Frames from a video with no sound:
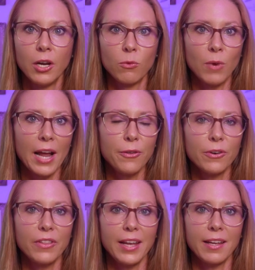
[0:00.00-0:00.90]

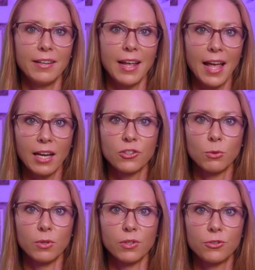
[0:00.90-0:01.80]
rather than
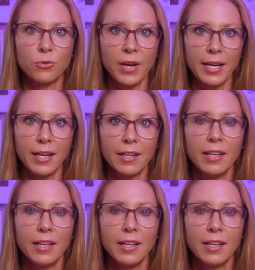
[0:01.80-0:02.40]
actual trading.